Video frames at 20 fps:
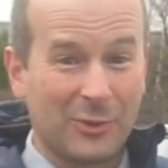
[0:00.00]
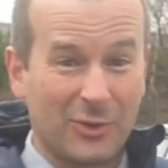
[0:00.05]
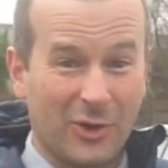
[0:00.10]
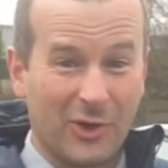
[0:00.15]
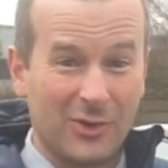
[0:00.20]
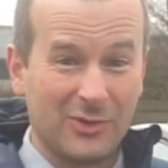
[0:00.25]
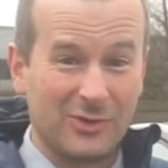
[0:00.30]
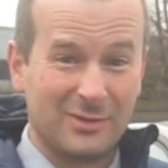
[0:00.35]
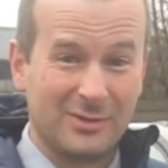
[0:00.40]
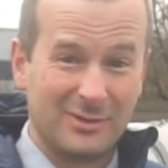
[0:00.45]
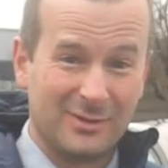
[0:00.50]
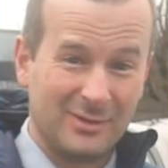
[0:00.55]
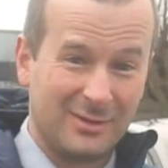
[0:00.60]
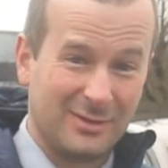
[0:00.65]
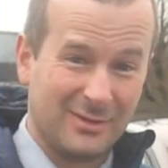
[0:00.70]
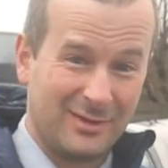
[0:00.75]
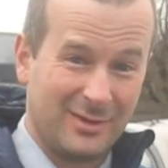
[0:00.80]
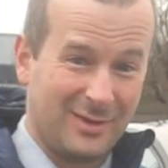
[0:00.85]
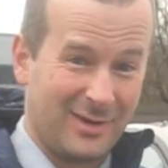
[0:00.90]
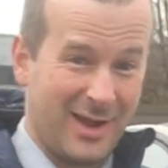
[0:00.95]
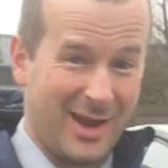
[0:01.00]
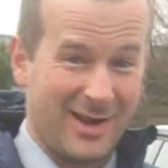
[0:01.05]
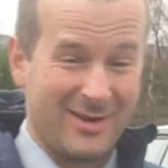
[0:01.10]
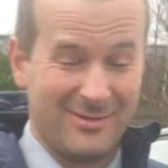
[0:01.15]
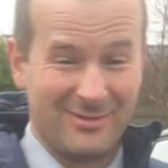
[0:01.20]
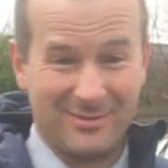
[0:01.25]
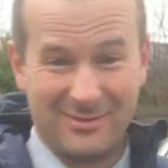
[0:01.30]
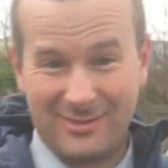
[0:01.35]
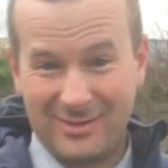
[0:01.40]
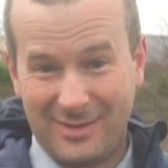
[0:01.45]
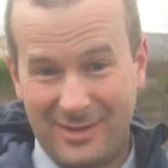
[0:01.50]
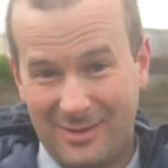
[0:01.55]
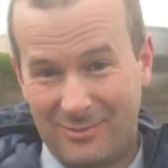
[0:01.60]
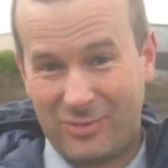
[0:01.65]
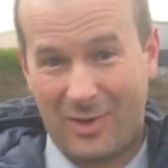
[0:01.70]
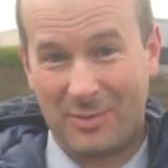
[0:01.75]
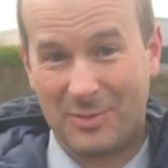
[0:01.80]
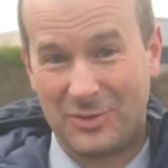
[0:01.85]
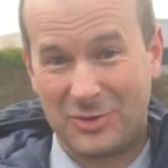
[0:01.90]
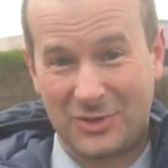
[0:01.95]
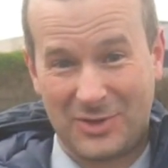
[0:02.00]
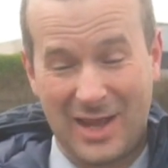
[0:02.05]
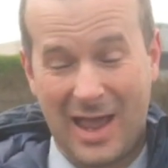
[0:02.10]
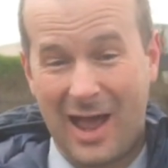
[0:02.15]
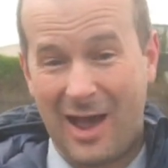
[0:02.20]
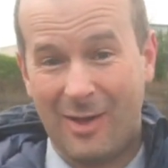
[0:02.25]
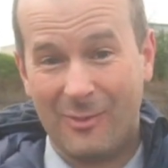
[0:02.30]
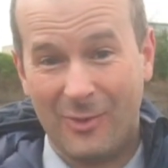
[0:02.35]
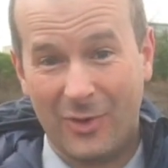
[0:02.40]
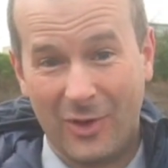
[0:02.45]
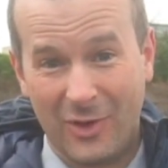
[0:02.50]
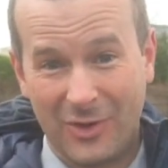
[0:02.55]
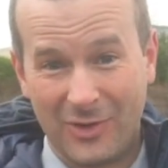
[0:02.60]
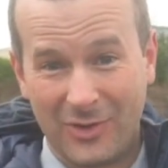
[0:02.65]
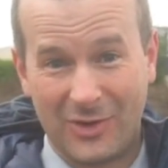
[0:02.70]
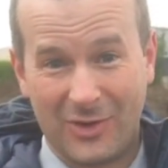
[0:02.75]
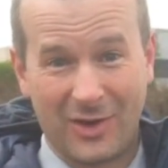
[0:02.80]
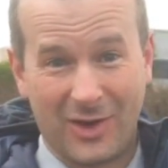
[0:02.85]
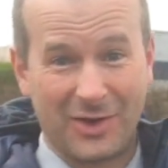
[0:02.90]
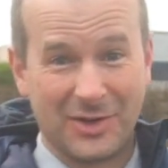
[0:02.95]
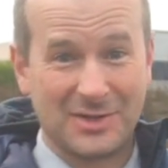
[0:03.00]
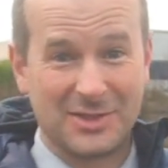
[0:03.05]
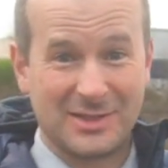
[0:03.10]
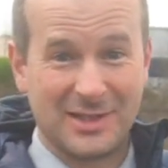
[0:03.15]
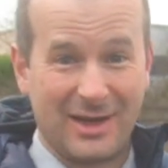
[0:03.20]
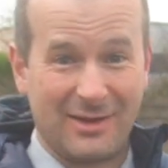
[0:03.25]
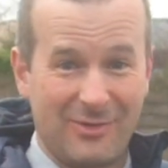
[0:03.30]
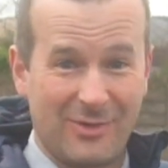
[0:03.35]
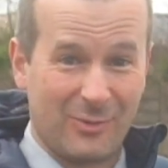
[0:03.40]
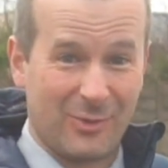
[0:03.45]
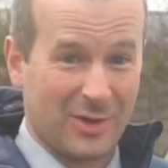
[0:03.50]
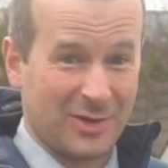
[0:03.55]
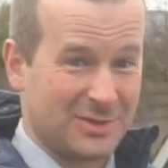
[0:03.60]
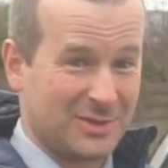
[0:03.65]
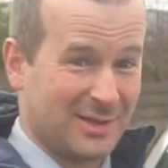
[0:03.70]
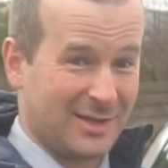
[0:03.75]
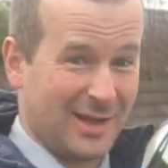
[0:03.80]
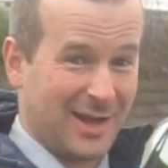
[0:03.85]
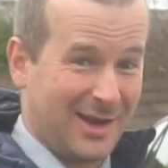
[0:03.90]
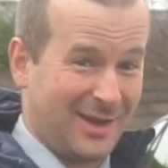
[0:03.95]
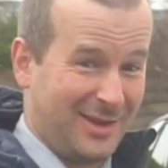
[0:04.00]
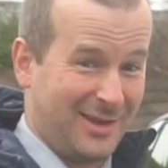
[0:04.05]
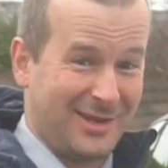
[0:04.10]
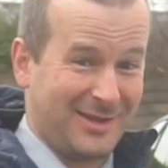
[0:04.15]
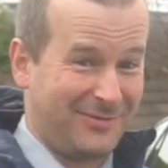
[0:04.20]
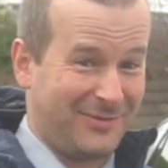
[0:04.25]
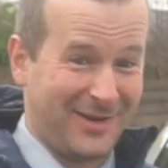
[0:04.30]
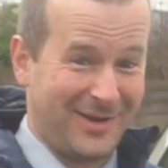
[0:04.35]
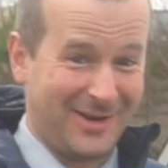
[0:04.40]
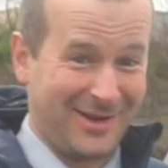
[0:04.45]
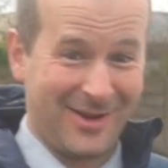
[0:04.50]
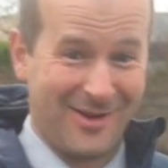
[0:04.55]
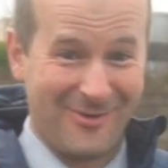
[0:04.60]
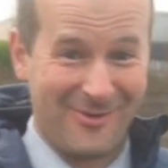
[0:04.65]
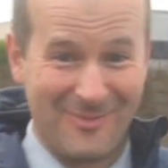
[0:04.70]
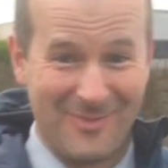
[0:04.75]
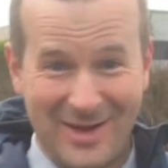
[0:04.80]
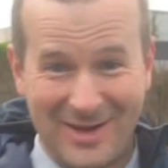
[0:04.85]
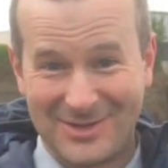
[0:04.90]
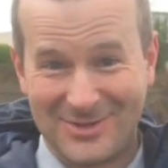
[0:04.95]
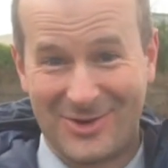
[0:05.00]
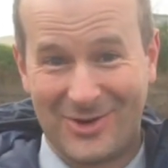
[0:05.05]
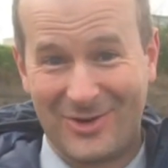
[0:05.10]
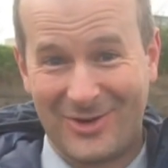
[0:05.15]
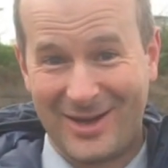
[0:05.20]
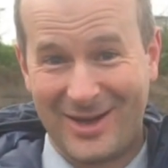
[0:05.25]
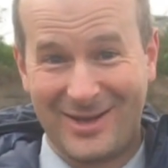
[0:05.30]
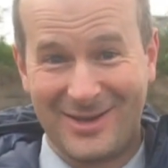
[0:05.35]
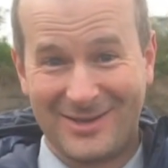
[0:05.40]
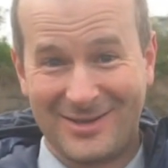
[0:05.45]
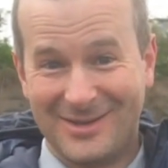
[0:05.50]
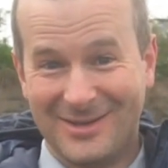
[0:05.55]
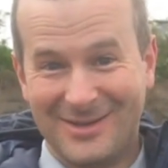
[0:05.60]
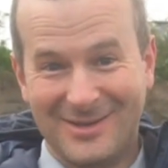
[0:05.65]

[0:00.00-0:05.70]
done, and you probably should get out more, in all honesty, if you've watched the end of this video with me talking